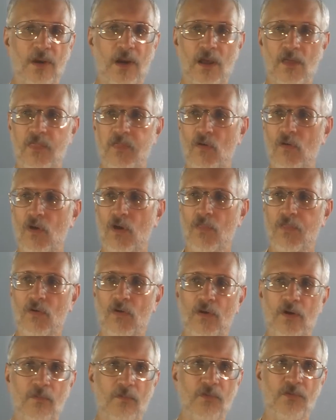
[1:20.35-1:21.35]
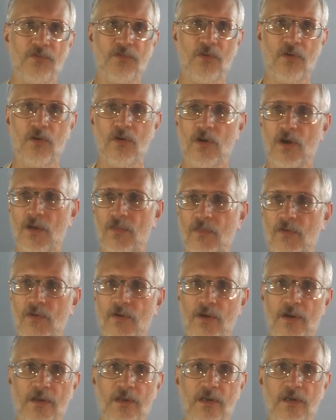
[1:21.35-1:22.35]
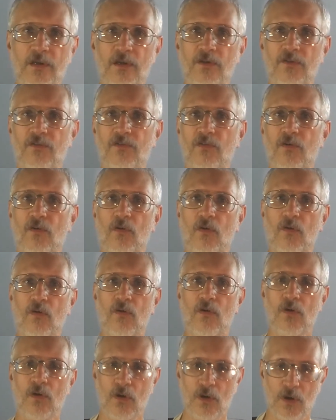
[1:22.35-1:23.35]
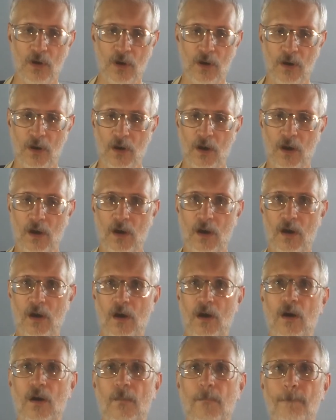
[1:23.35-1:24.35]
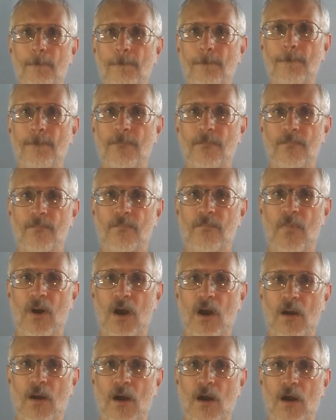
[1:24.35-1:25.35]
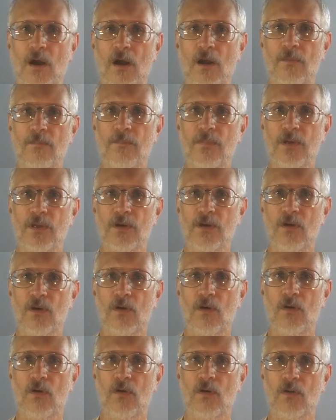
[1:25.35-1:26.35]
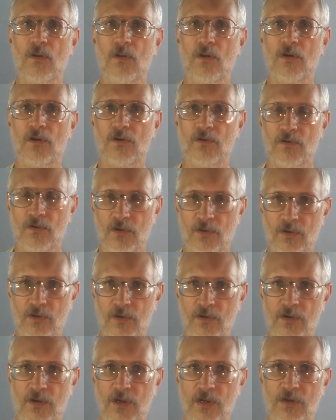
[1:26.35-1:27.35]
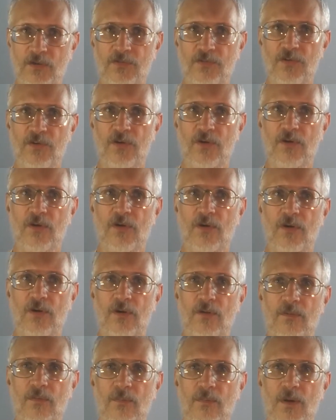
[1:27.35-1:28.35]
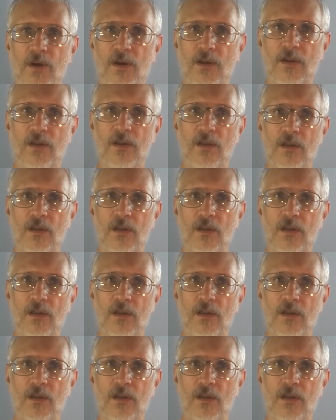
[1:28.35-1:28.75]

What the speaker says: I thought I was strong. I thought I could control my meataholic nature and my